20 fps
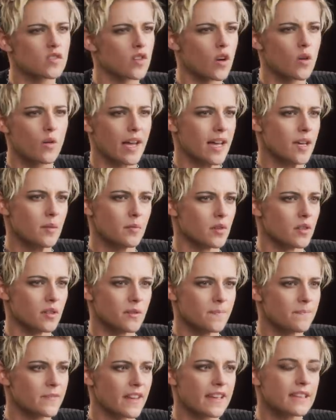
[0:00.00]
so
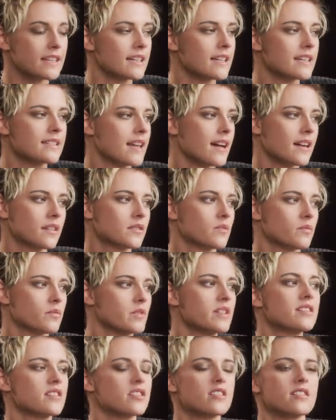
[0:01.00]
able. Like the exact
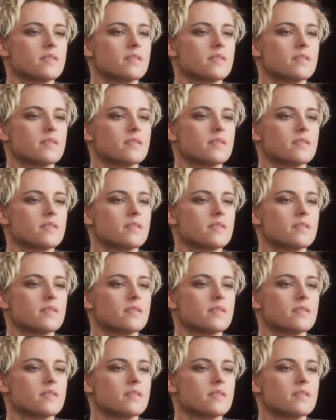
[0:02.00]
reason